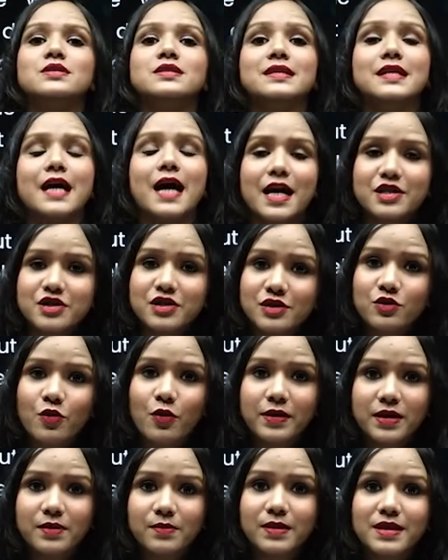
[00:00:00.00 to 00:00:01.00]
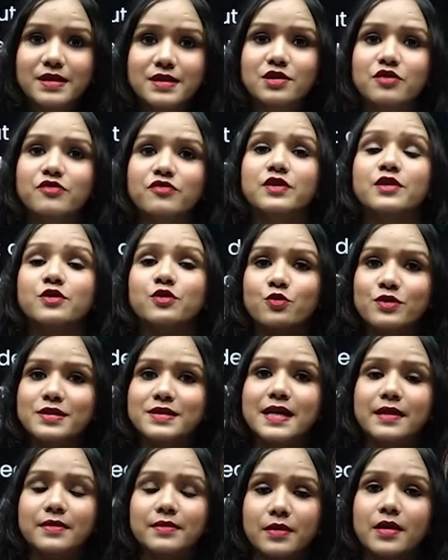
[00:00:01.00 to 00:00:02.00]
large and tawny beast, if he roars
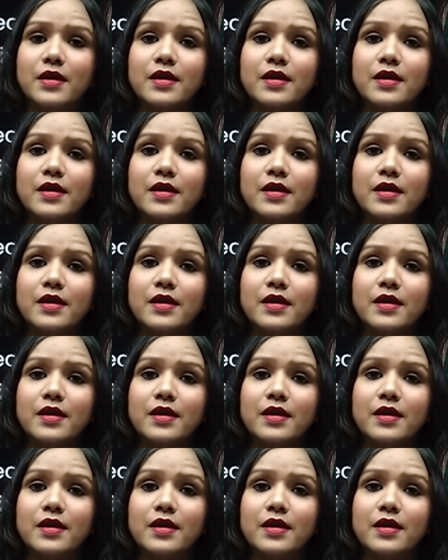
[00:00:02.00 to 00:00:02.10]
at